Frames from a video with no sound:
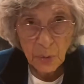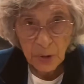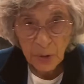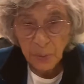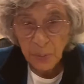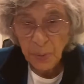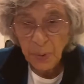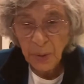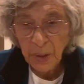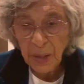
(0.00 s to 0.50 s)
is
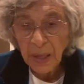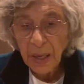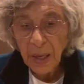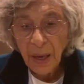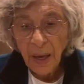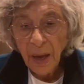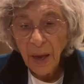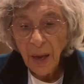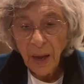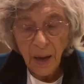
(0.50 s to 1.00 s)
pretty
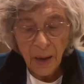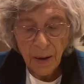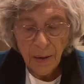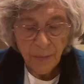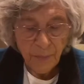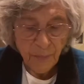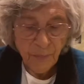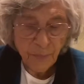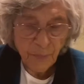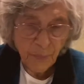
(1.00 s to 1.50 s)

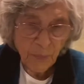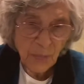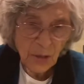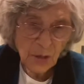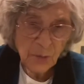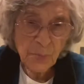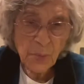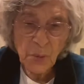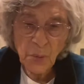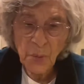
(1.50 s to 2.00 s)

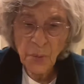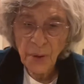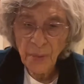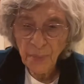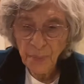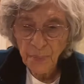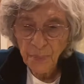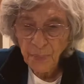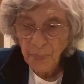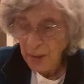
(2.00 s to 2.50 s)
smooth.
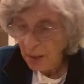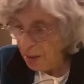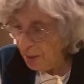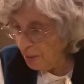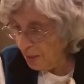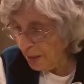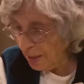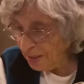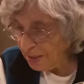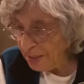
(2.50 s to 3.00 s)

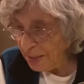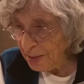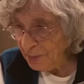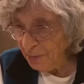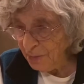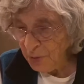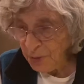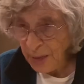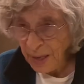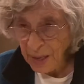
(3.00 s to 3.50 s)
And that's it
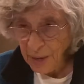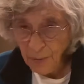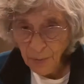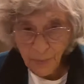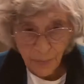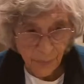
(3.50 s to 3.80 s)
for now.